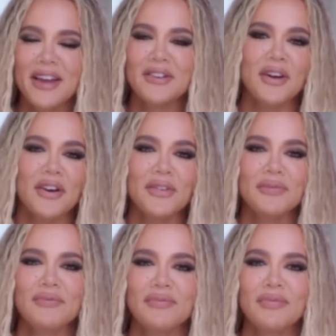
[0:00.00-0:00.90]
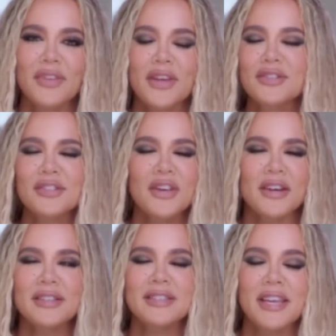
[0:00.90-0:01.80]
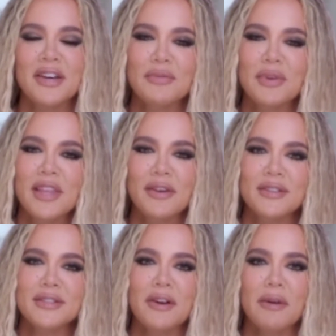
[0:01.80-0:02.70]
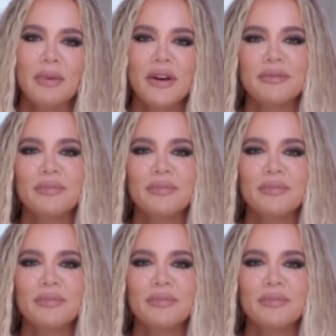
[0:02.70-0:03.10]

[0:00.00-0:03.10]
some reasoning behind the possible surgery on this week's